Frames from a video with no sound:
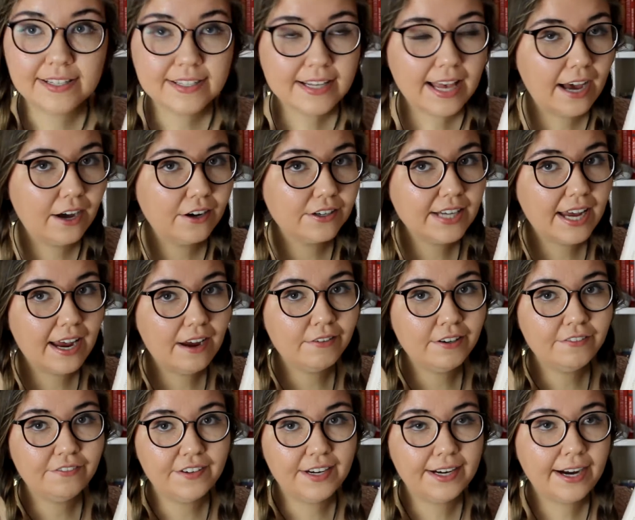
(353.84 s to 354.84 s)
out
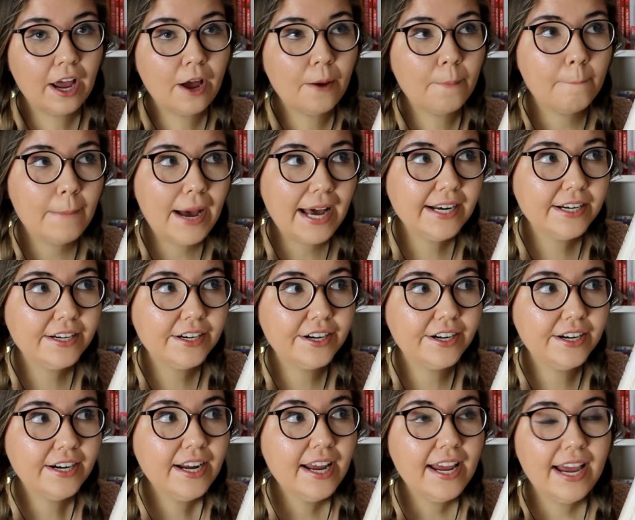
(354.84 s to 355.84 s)
everything her
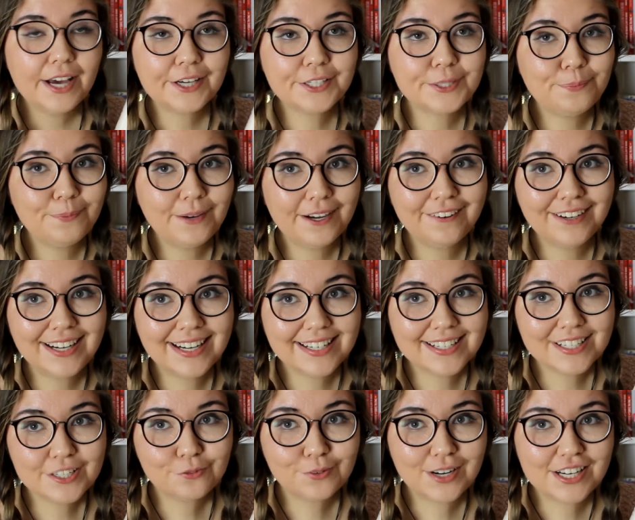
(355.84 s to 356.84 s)
mother
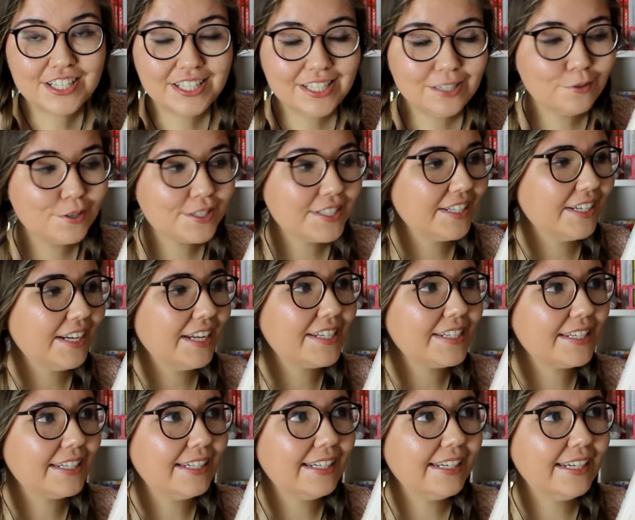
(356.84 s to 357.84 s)
experienced while she was in
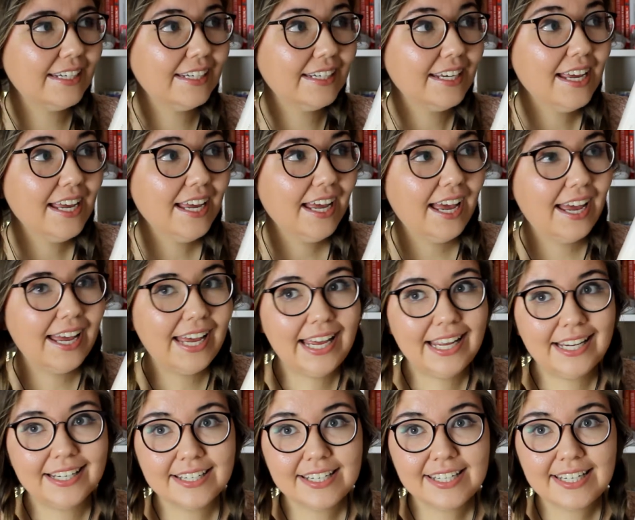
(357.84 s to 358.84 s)
Italy.
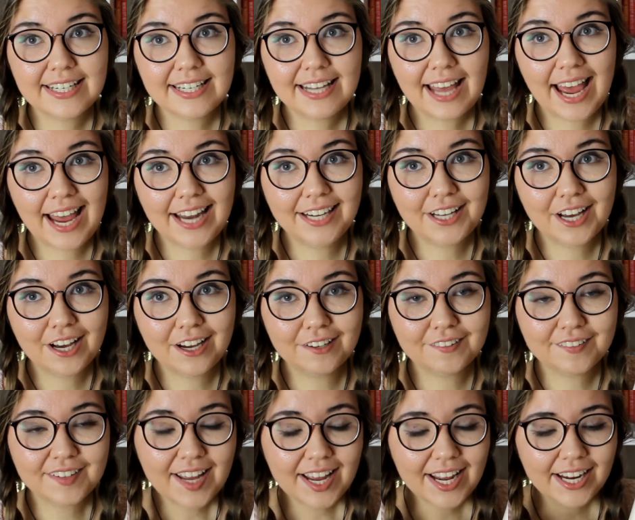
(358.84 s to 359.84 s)
And she kind
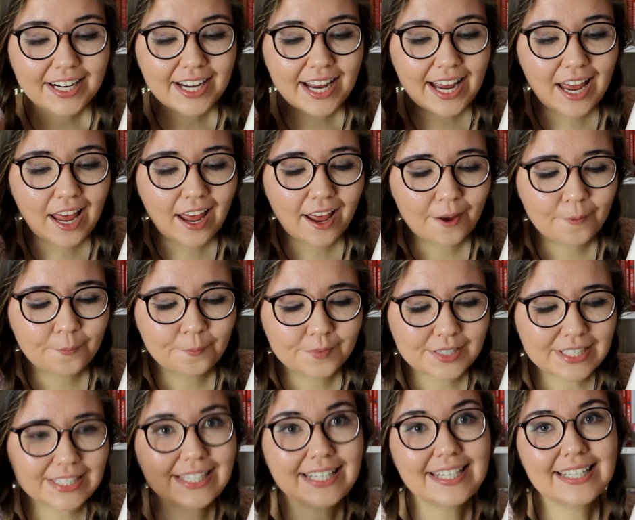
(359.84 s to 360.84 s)
of
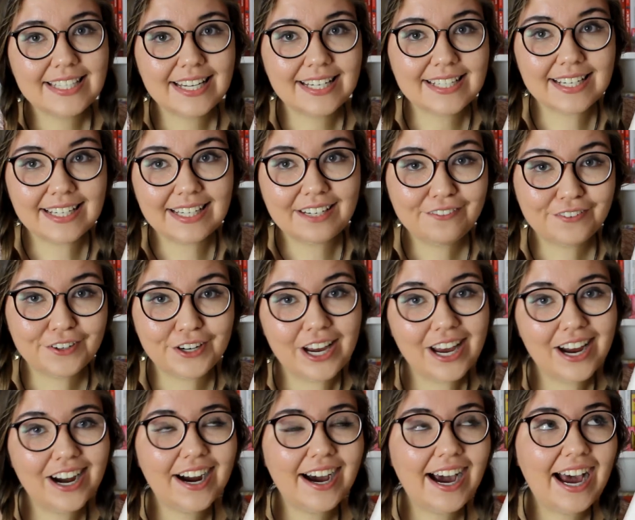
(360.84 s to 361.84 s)
sees Italy through
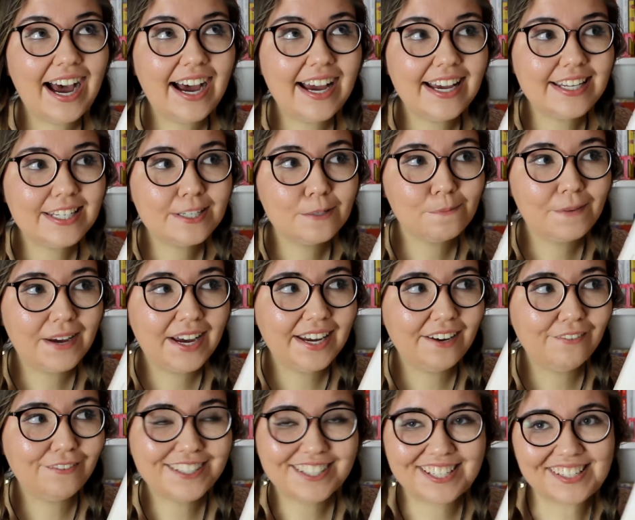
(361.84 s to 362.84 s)
her eyes
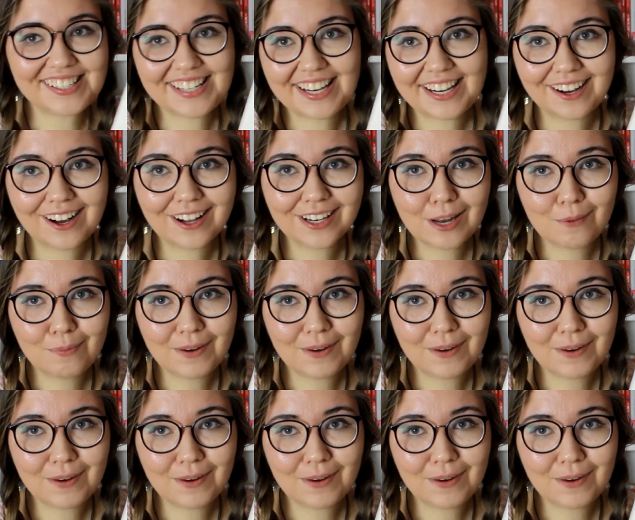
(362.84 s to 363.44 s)
by visiting all the